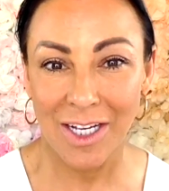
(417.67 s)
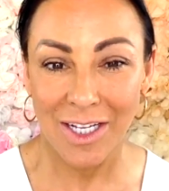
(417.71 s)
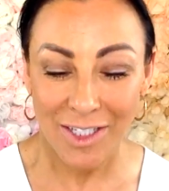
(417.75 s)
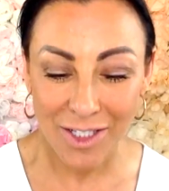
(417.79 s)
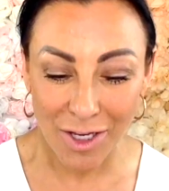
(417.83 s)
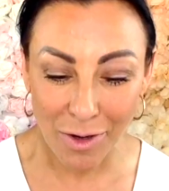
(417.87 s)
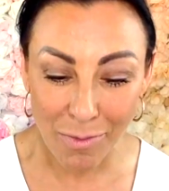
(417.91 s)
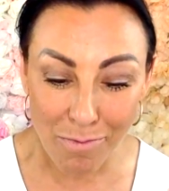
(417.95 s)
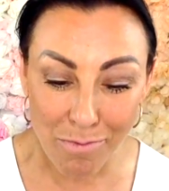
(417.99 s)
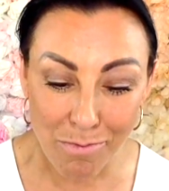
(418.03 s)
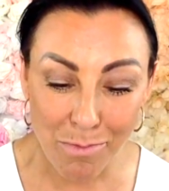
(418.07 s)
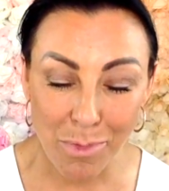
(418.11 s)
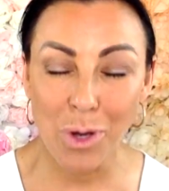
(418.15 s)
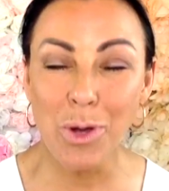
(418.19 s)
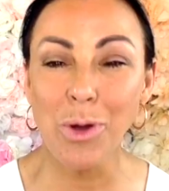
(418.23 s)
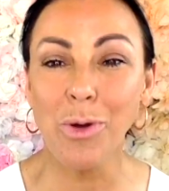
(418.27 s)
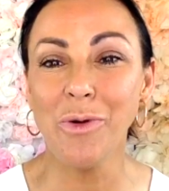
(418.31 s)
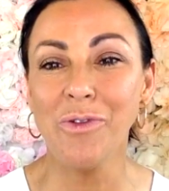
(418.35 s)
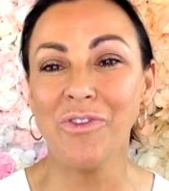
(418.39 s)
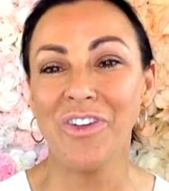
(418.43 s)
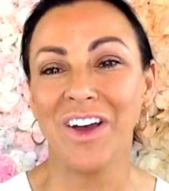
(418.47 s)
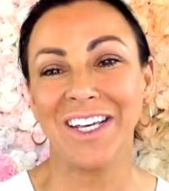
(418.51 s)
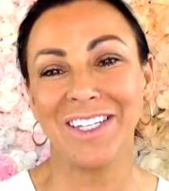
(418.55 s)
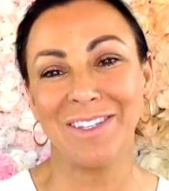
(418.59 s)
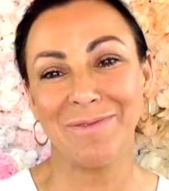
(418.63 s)
So
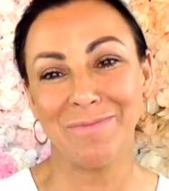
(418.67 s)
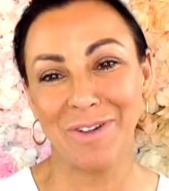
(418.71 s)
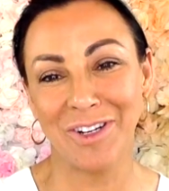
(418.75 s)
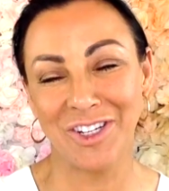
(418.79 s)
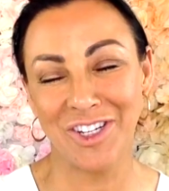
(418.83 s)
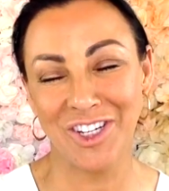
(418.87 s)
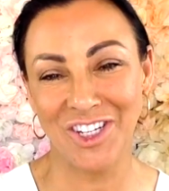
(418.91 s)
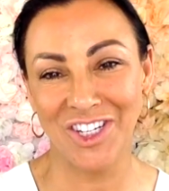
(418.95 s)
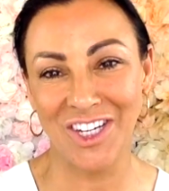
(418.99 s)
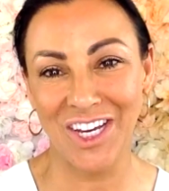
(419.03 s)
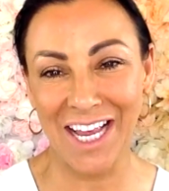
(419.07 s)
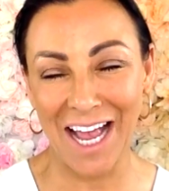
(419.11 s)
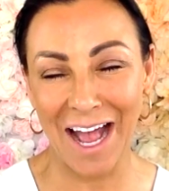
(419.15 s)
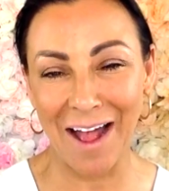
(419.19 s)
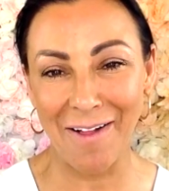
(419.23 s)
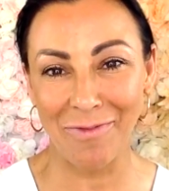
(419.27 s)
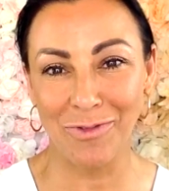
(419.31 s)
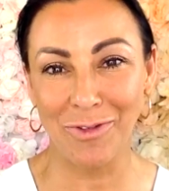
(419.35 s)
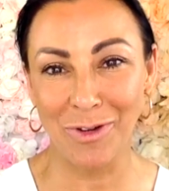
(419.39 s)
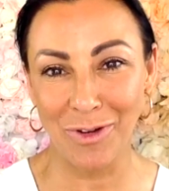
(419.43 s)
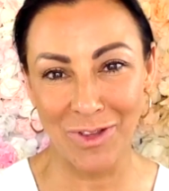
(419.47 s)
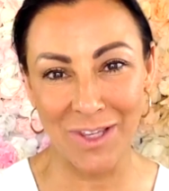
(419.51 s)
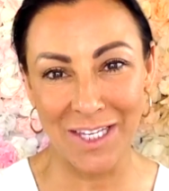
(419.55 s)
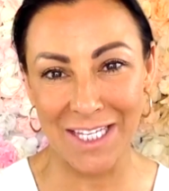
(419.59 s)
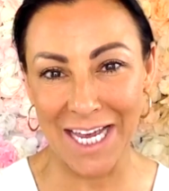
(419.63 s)
move as much as you can
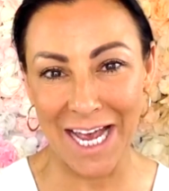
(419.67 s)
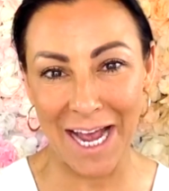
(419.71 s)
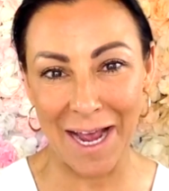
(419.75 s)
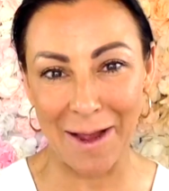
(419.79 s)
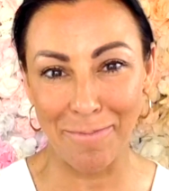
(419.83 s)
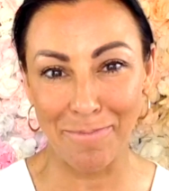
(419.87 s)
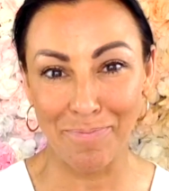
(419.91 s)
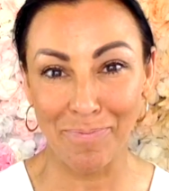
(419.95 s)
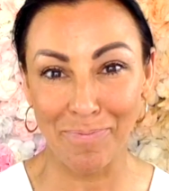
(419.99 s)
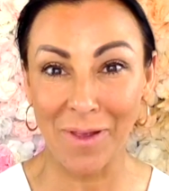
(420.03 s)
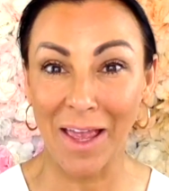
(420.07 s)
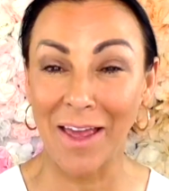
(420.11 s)
through the day.